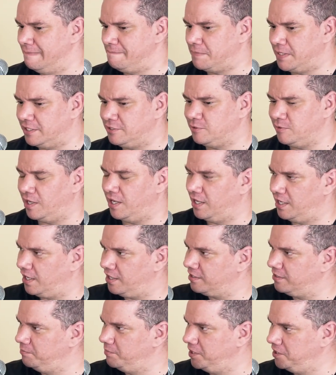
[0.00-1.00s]
That's why I
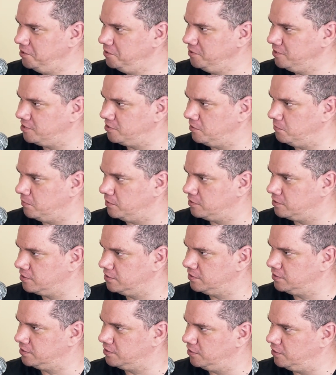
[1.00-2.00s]
like the Mahindra so much.
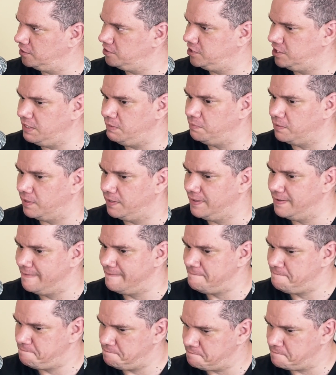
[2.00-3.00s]
It's a lot cheaper,
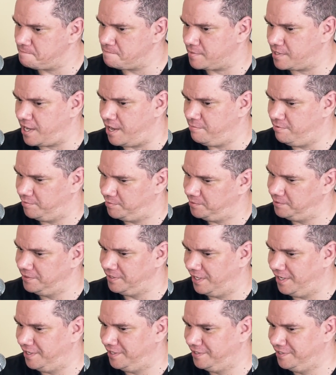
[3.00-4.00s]

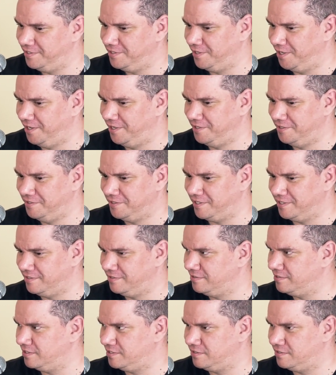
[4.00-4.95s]
capable, and you can.